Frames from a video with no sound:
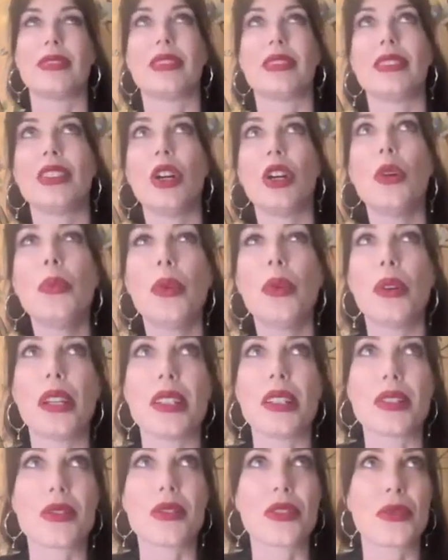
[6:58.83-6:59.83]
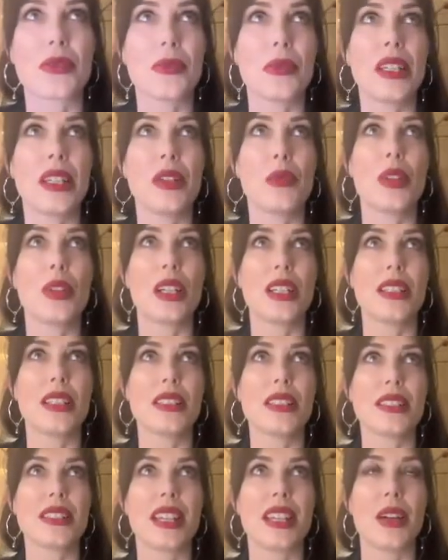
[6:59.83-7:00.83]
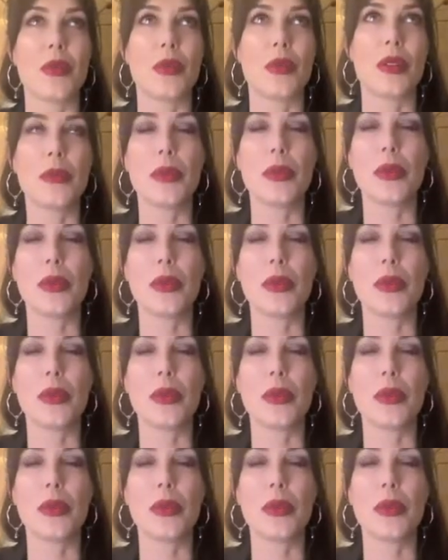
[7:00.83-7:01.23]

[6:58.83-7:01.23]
low points for me was at one